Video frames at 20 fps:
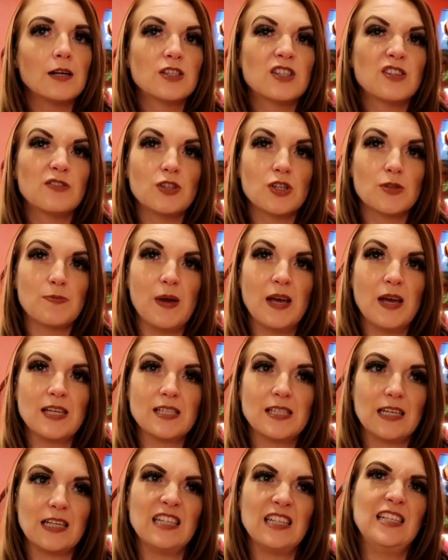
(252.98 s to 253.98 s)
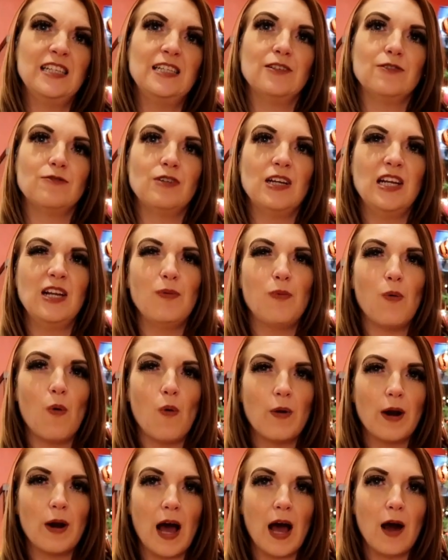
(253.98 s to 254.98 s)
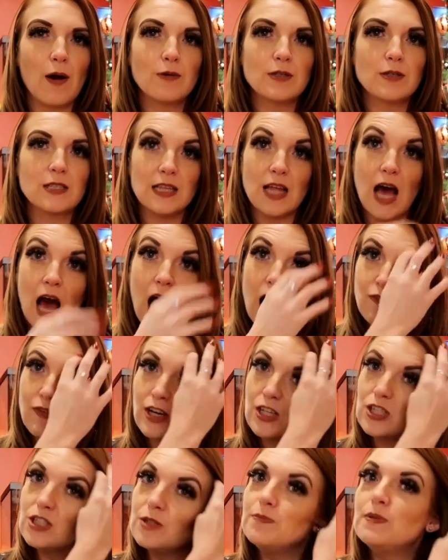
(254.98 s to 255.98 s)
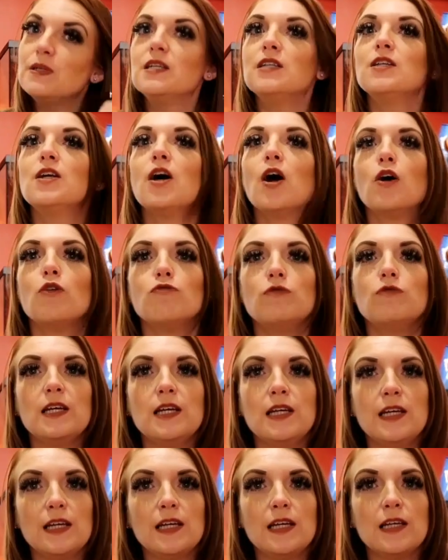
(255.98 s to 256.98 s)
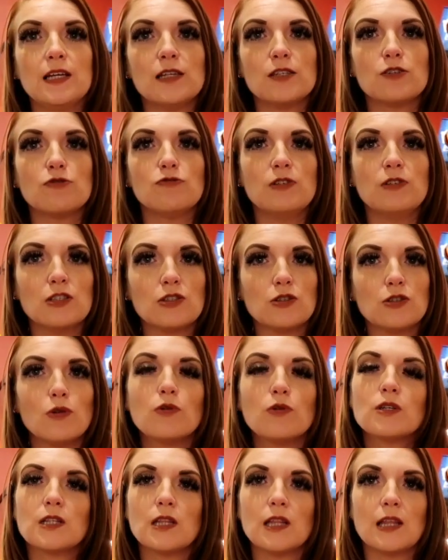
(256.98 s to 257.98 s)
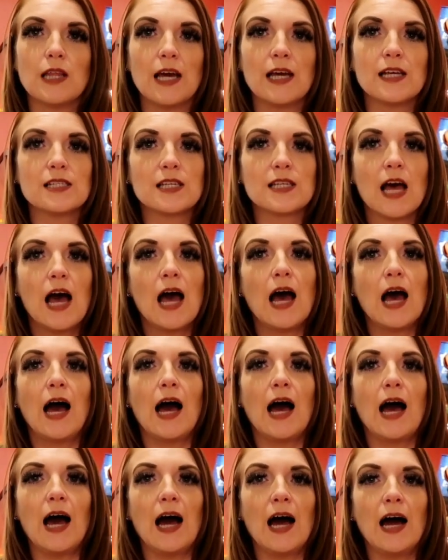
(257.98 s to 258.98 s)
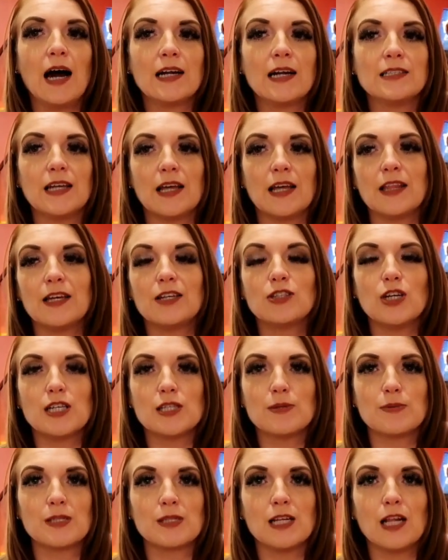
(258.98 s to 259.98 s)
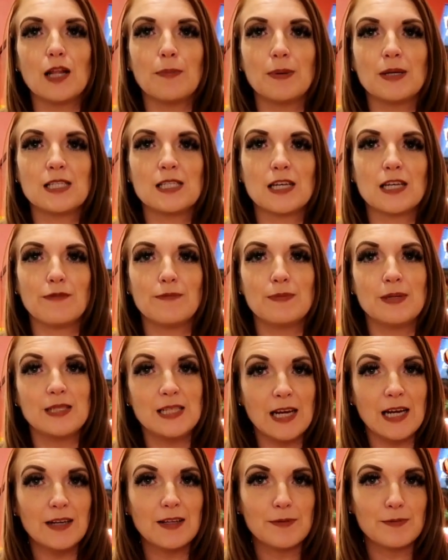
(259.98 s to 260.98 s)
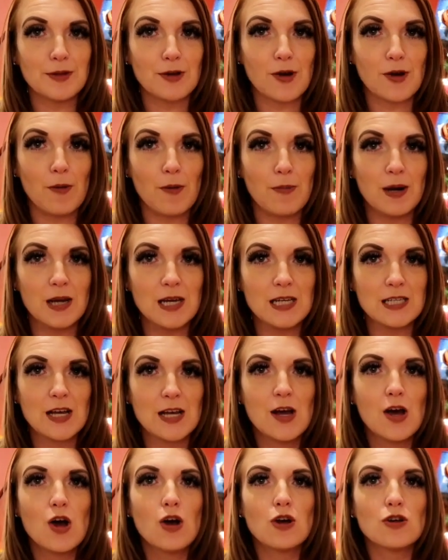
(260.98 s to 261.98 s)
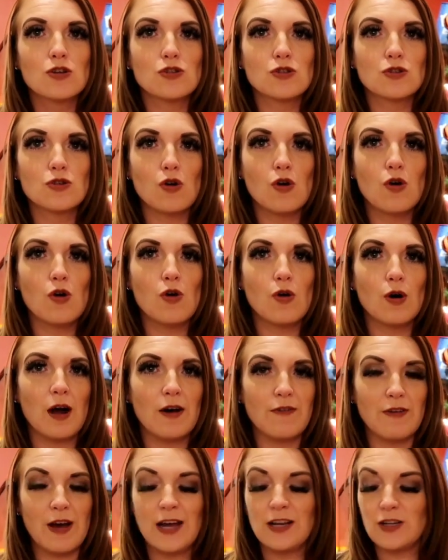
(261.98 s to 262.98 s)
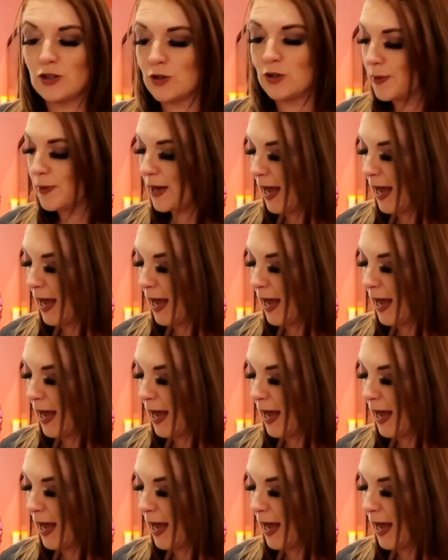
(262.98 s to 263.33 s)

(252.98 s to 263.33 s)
they've just basically really worn out and have actually been re-heeled, resoled and things. And I think Jason was a little bit sick of me taking them to the cobblers, so I've ended up